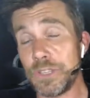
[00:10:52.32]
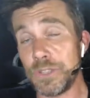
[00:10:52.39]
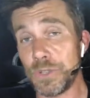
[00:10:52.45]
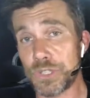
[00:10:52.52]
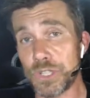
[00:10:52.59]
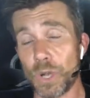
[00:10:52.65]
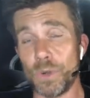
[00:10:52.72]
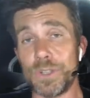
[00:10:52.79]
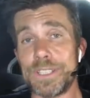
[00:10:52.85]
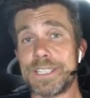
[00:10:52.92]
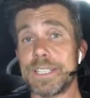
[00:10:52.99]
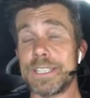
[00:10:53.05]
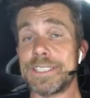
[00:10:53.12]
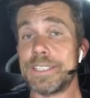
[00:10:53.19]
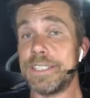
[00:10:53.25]
You
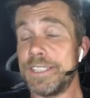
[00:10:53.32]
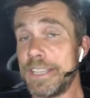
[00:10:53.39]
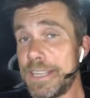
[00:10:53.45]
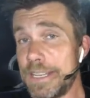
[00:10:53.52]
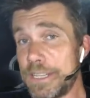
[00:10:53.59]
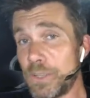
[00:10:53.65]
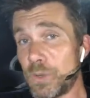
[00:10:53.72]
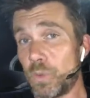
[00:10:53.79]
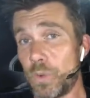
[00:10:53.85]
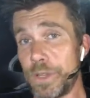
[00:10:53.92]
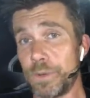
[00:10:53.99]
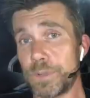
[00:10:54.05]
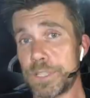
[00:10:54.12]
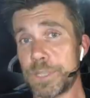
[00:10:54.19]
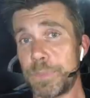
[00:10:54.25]
don't need
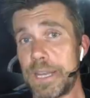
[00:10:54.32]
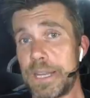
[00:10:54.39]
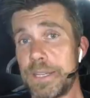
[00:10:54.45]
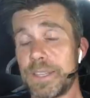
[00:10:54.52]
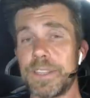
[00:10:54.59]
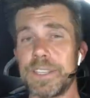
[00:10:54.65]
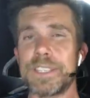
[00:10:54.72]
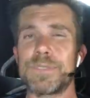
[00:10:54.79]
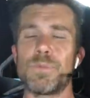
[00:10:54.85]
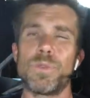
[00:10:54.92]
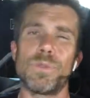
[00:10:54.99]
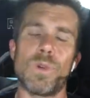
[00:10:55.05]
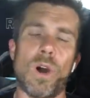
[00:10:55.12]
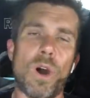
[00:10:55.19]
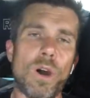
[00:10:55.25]
wheel speed. This
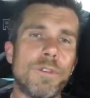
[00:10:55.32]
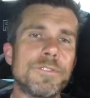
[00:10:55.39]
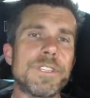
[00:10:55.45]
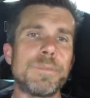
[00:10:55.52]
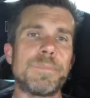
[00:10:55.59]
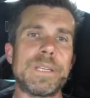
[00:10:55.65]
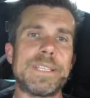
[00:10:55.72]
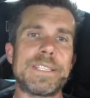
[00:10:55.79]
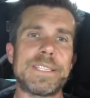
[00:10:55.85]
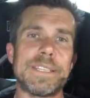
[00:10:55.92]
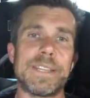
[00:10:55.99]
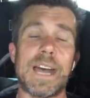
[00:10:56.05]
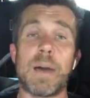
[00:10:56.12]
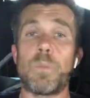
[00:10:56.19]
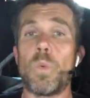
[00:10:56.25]
will often be
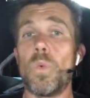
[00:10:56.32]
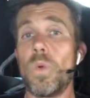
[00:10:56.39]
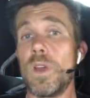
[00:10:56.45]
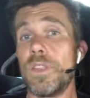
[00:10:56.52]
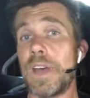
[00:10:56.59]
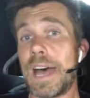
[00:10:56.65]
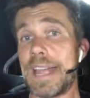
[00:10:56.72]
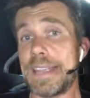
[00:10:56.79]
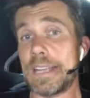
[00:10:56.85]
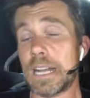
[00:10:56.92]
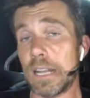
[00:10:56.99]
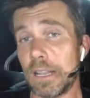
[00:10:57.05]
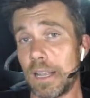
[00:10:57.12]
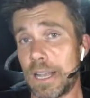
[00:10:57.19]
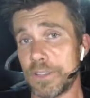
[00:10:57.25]
set up with a
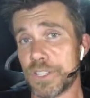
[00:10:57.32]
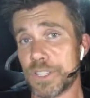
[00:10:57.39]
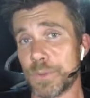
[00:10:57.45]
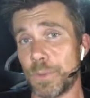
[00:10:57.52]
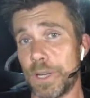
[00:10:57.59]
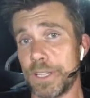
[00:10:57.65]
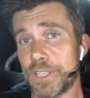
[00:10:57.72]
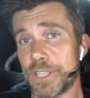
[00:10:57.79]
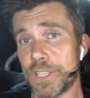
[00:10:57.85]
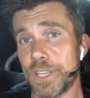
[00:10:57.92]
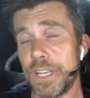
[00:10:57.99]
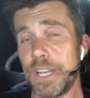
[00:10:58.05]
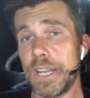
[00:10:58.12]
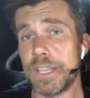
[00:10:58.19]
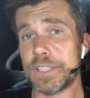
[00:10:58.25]
clutch switch.
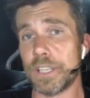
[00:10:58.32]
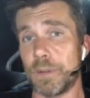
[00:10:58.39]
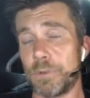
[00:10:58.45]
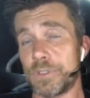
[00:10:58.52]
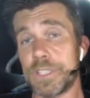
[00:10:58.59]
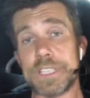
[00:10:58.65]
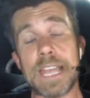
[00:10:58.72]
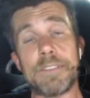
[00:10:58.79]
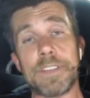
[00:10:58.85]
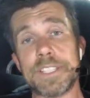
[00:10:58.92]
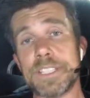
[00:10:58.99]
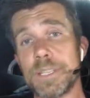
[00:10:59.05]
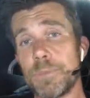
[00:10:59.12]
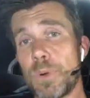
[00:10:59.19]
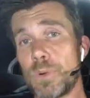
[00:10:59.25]
So we'll just have a
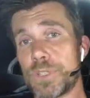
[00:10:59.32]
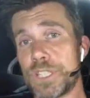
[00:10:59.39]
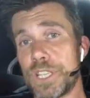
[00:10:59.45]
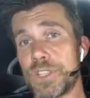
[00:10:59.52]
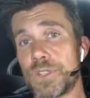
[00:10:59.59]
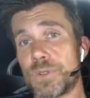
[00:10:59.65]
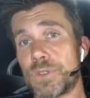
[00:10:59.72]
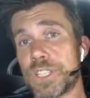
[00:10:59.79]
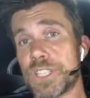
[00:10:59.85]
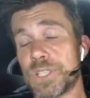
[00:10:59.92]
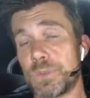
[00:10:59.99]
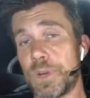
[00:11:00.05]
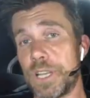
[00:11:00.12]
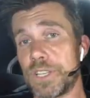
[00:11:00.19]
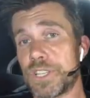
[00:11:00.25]
simple digital
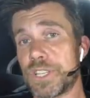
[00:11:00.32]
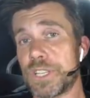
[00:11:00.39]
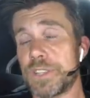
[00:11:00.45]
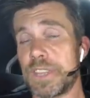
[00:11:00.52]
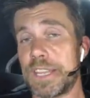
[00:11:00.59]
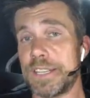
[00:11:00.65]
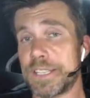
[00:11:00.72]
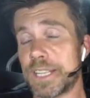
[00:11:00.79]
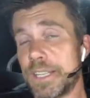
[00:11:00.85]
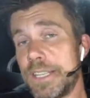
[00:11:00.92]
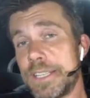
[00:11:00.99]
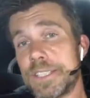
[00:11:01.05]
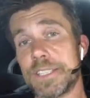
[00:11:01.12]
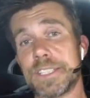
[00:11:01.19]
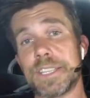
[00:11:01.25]
switch that is
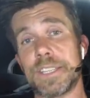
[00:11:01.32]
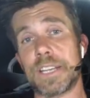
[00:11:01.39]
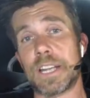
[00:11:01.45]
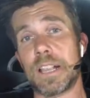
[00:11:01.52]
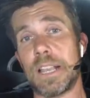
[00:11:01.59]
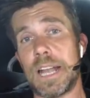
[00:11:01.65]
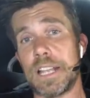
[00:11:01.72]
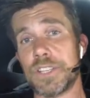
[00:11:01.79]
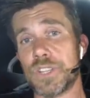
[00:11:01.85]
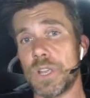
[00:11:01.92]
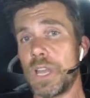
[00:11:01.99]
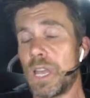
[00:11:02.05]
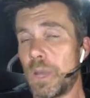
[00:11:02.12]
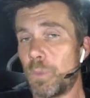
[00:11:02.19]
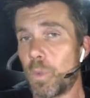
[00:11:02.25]
connected to the clutch
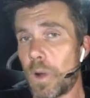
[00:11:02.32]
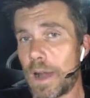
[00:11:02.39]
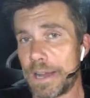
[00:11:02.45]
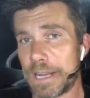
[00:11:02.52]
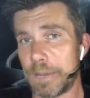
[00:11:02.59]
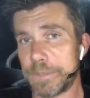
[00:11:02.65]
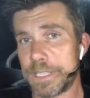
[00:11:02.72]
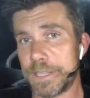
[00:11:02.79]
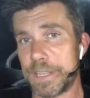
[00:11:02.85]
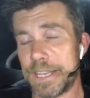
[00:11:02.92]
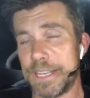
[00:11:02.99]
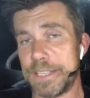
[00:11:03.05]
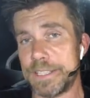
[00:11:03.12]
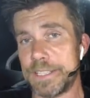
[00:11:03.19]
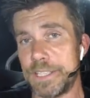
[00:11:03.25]
and wired up to
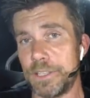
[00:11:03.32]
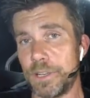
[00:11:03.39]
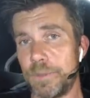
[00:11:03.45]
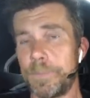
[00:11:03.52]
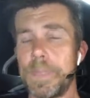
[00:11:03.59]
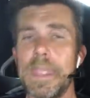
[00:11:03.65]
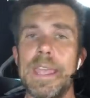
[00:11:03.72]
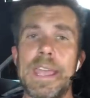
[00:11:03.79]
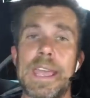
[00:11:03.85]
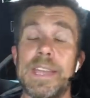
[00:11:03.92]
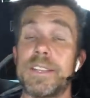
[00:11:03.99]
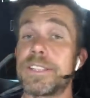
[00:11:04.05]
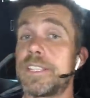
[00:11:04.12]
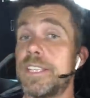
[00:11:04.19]
the ECU, and